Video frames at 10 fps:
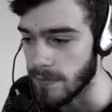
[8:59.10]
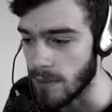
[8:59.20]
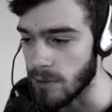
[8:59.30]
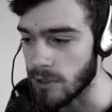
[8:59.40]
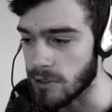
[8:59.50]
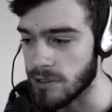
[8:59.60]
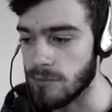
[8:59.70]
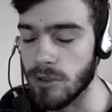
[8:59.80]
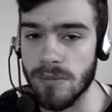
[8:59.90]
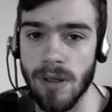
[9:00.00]
Because there
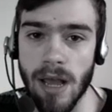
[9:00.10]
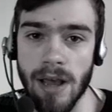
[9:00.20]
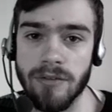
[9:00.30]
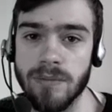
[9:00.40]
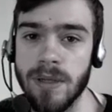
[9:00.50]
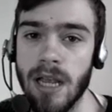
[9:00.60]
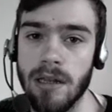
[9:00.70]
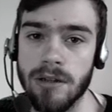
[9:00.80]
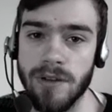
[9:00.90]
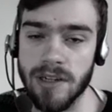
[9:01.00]
would have to be a
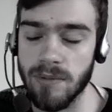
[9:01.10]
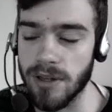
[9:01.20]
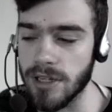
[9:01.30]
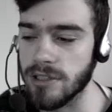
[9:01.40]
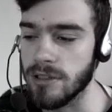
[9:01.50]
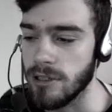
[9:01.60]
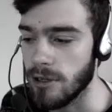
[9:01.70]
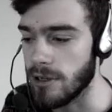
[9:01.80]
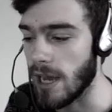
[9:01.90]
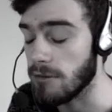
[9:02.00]
lot of explanation
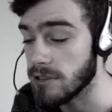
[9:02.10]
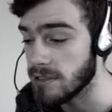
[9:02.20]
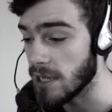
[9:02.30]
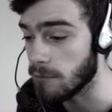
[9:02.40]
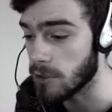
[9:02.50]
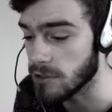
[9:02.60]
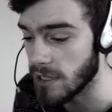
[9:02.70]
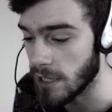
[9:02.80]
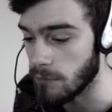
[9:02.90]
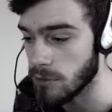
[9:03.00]
on how this deck works,
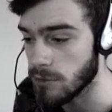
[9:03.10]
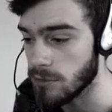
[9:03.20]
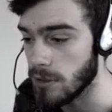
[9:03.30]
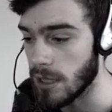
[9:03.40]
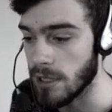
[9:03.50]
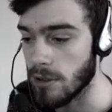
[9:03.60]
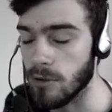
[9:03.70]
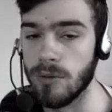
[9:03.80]
and I want to go